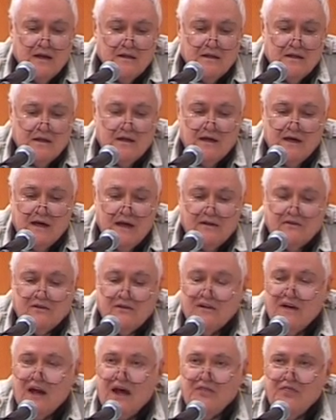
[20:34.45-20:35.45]
that it has
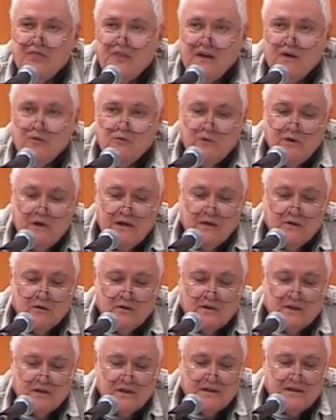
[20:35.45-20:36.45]
nothing real
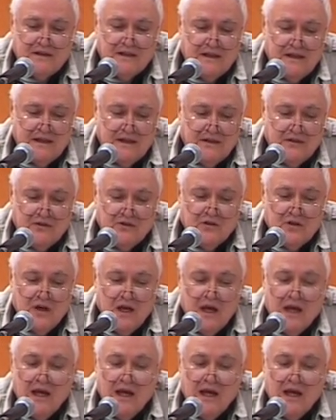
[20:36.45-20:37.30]
to teach,